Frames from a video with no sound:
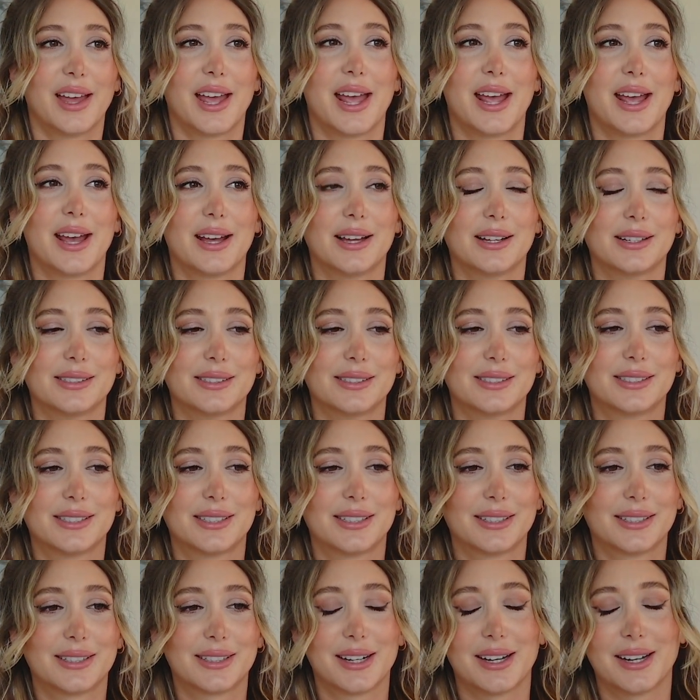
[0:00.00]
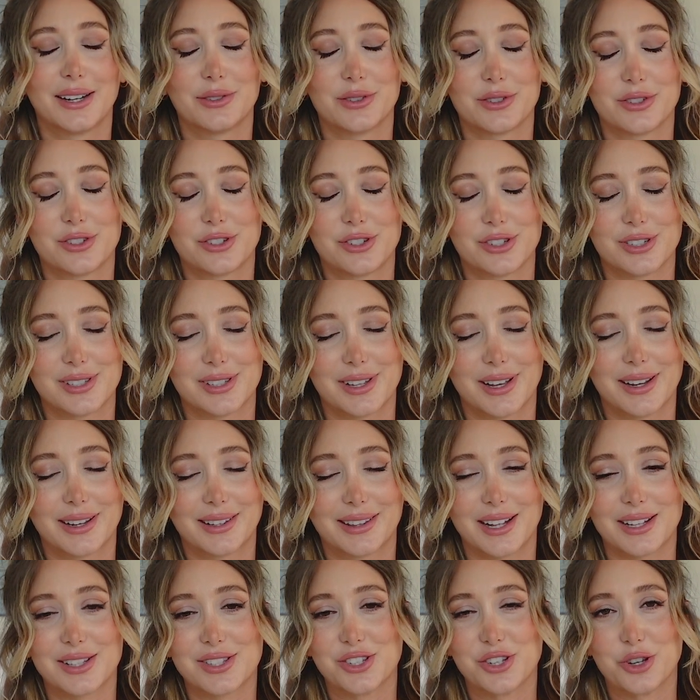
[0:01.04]
And then I was just like,
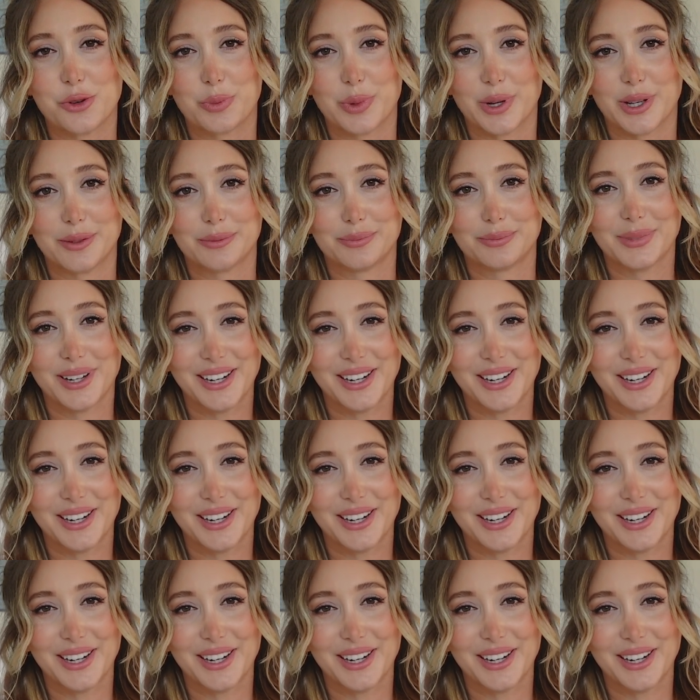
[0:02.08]
that's stupid.